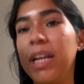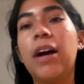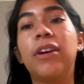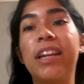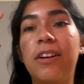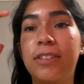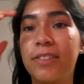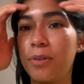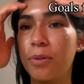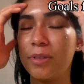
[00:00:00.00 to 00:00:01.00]
now getting on to
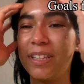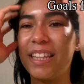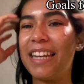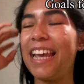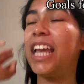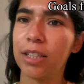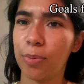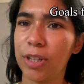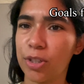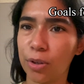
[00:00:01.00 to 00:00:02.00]
the goals of the day, it's
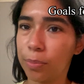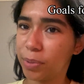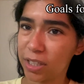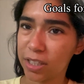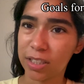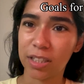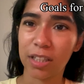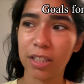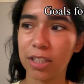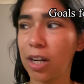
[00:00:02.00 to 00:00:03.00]
pretty short because
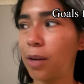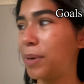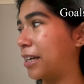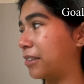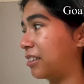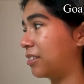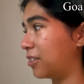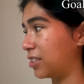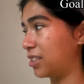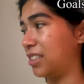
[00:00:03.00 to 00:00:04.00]
the shop actually
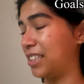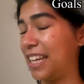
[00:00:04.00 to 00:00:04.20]
launches